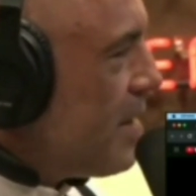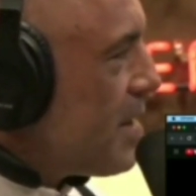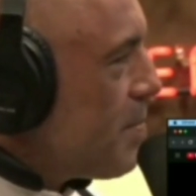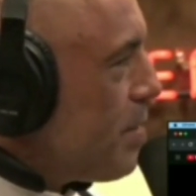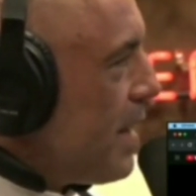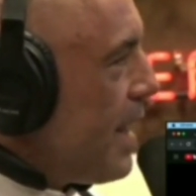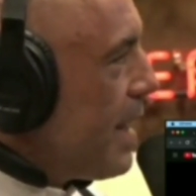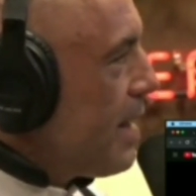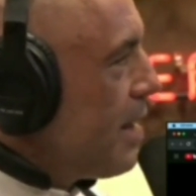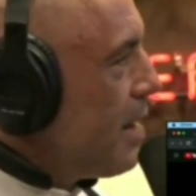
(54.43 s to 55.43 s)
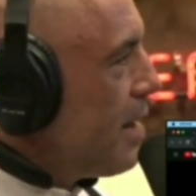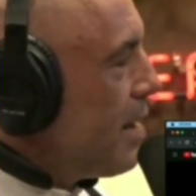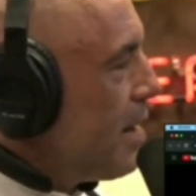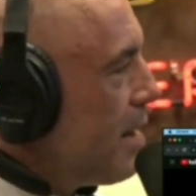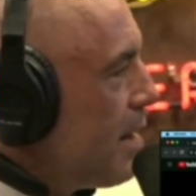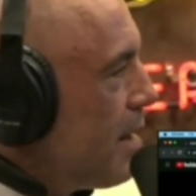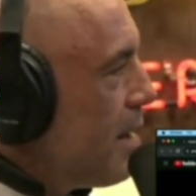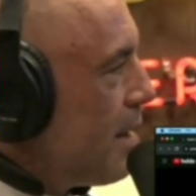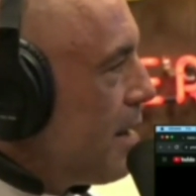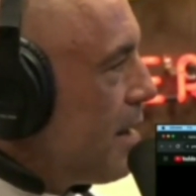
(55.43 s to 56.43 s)
display.
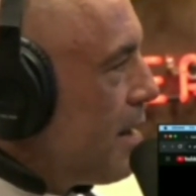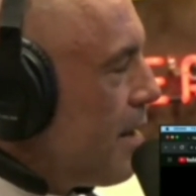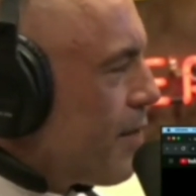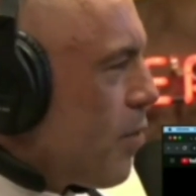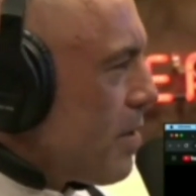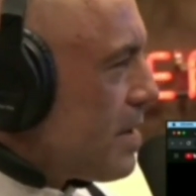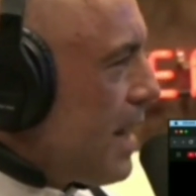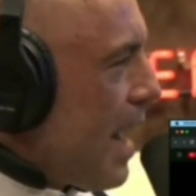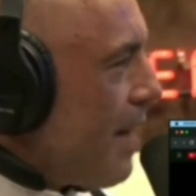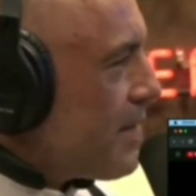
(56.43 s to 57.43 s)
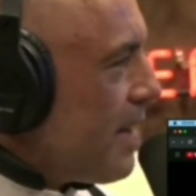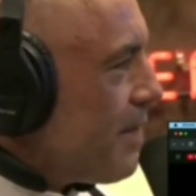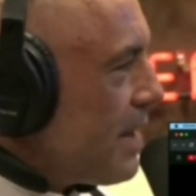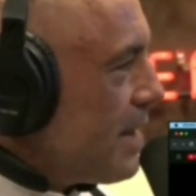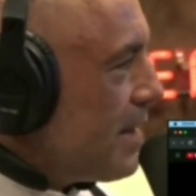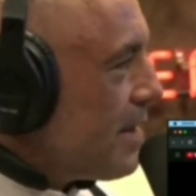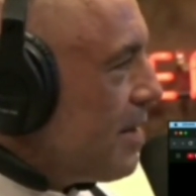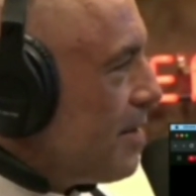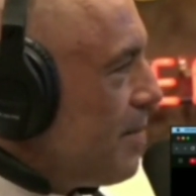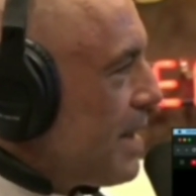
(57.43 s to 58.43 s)
Of course they have stuff like this,
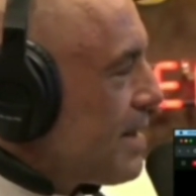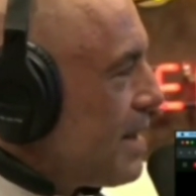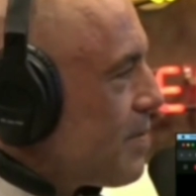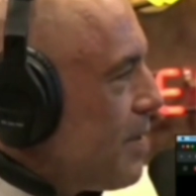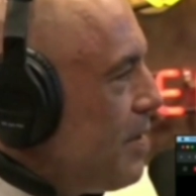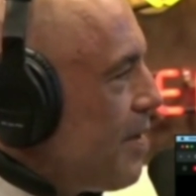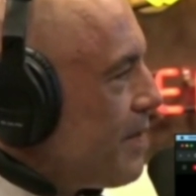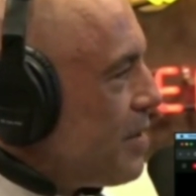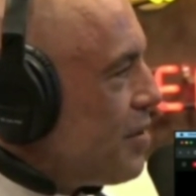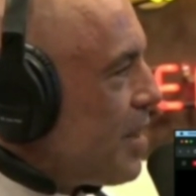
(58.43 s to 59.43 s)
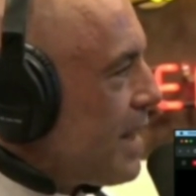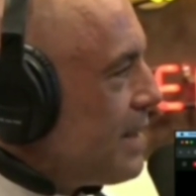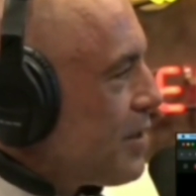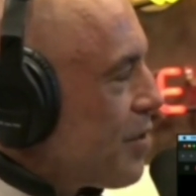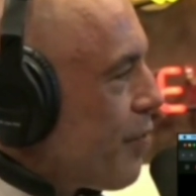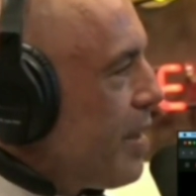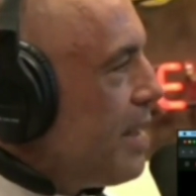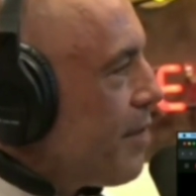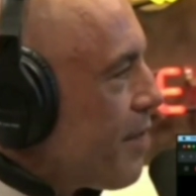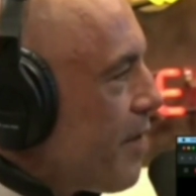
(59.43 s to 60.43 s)
though. It makes sense. I mean, you have this giant
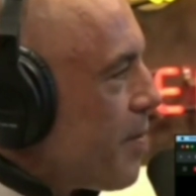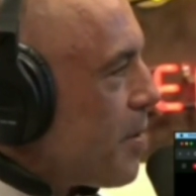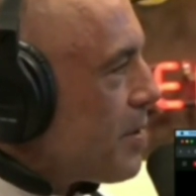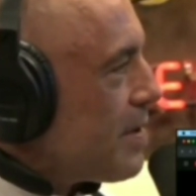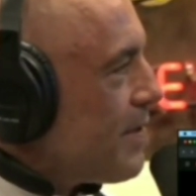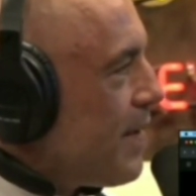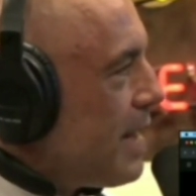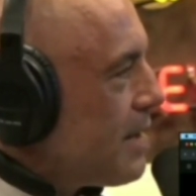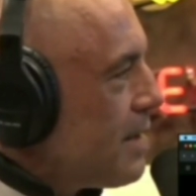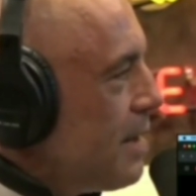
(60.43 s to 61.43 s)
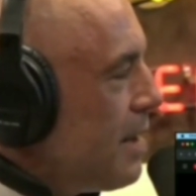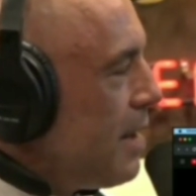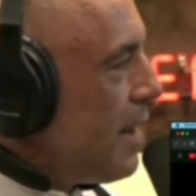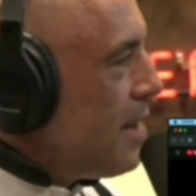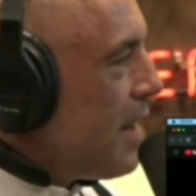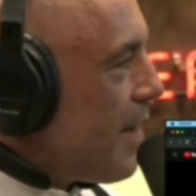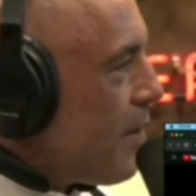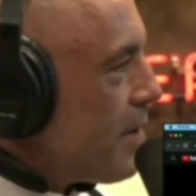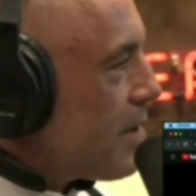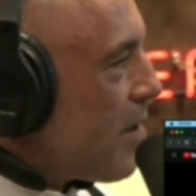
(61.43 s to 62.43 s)
screen in front of a person's face, and you have
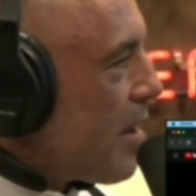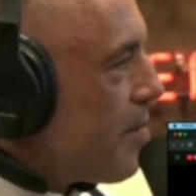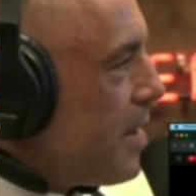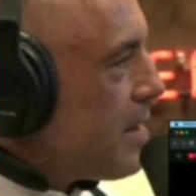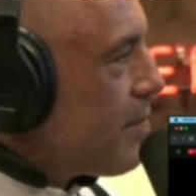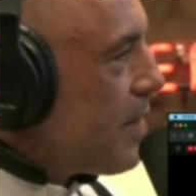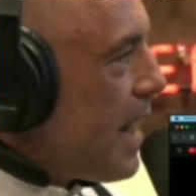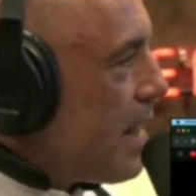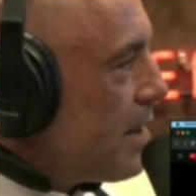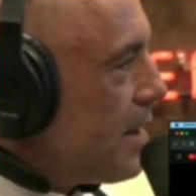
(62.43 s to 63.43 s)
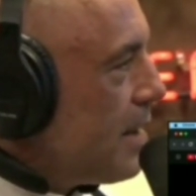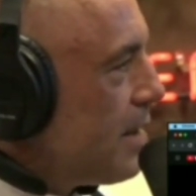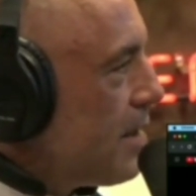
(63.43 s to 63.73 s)
all this augmented reality.